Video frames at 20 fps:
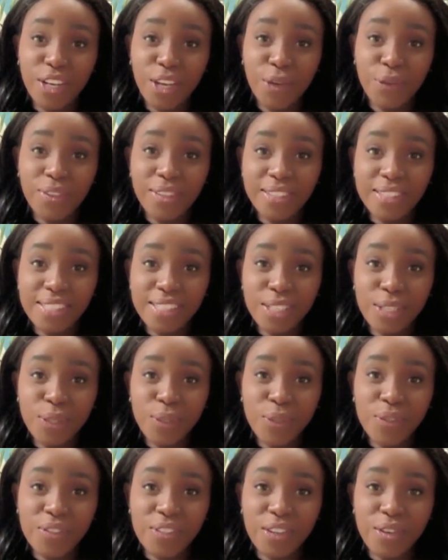You know, this
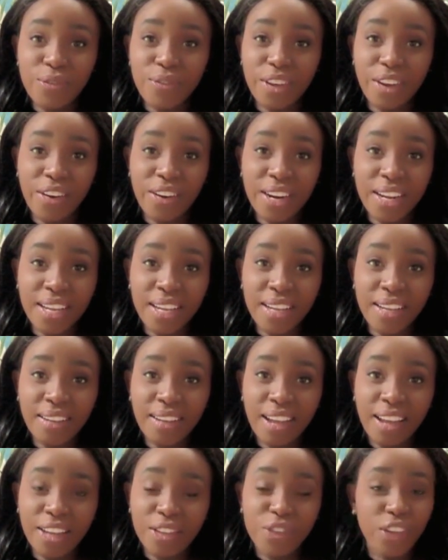is a
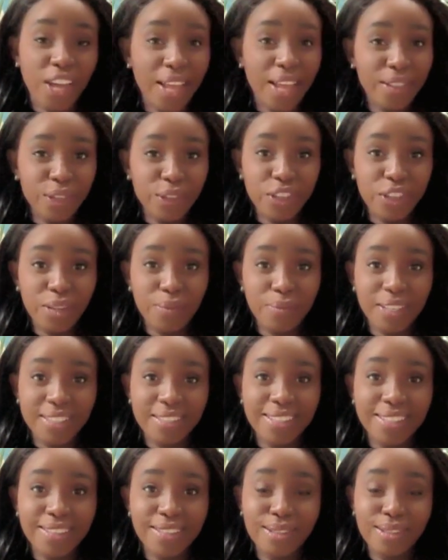very challenging
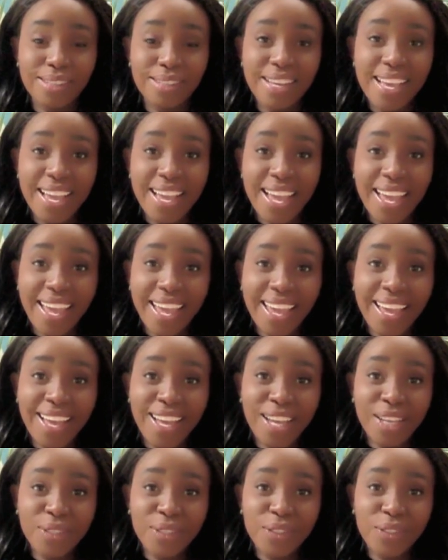business,
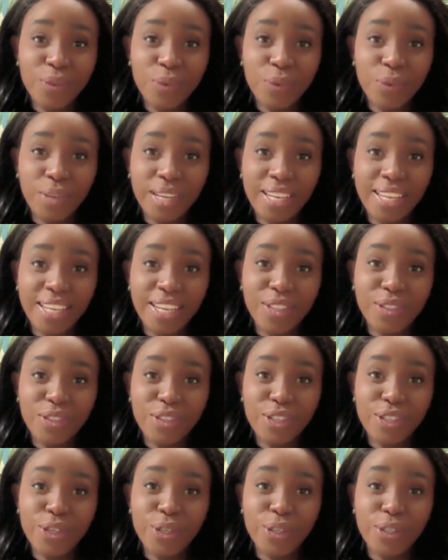and we
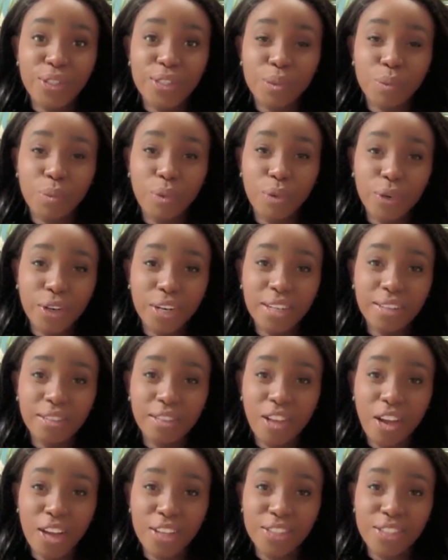continue to
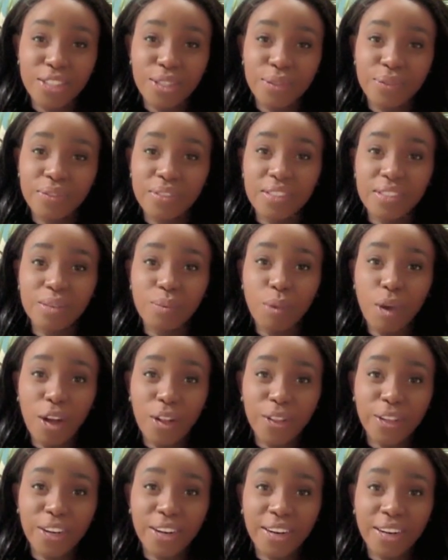support lots of
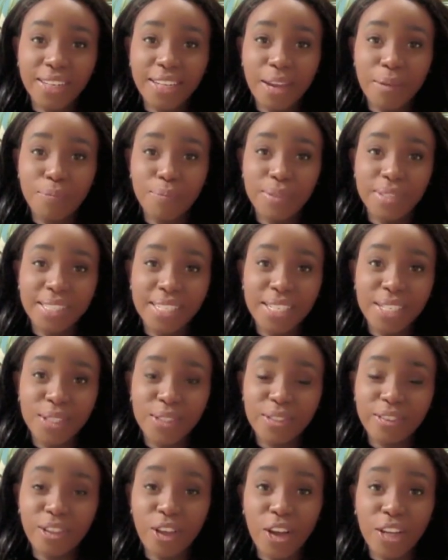smaller
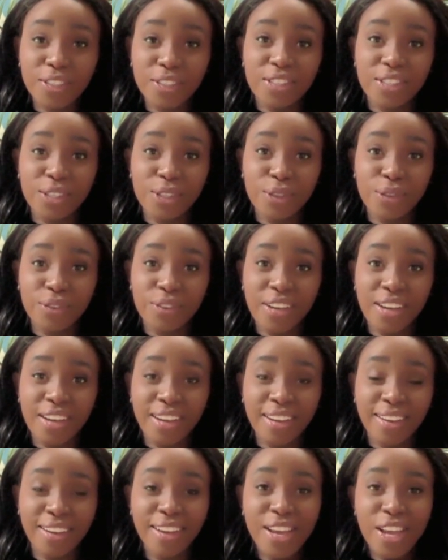companies, lots of
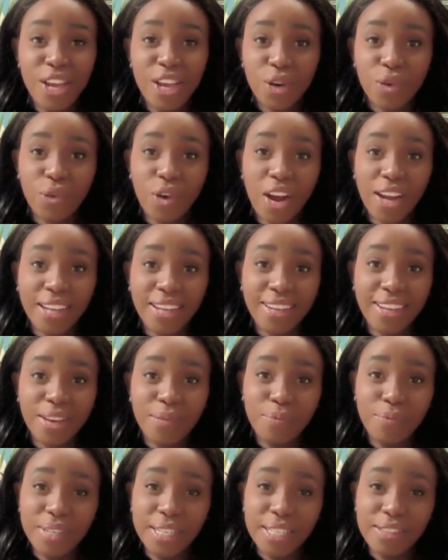rocket
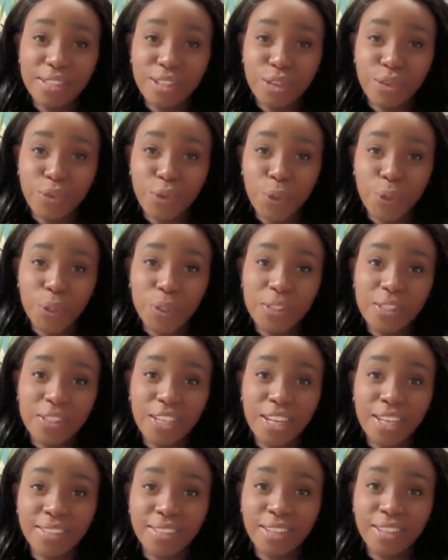companies that are
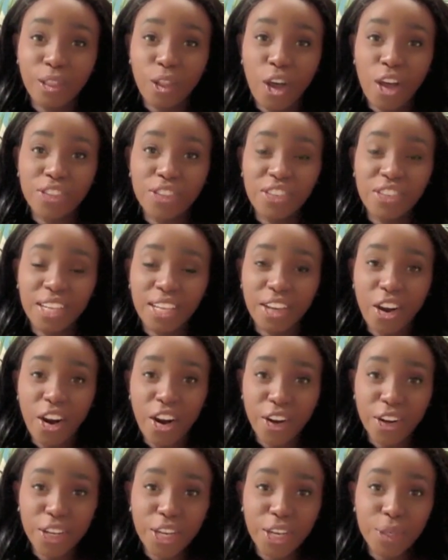focused on launching
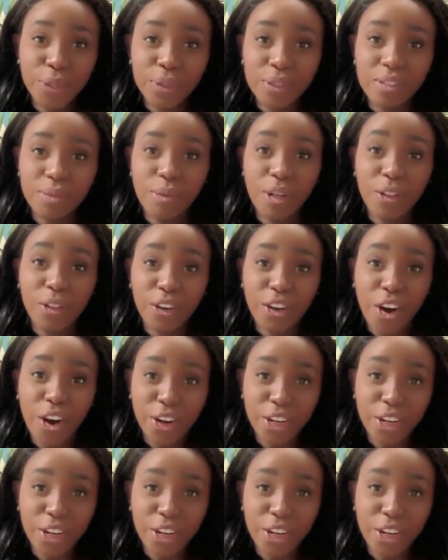cargo, smaller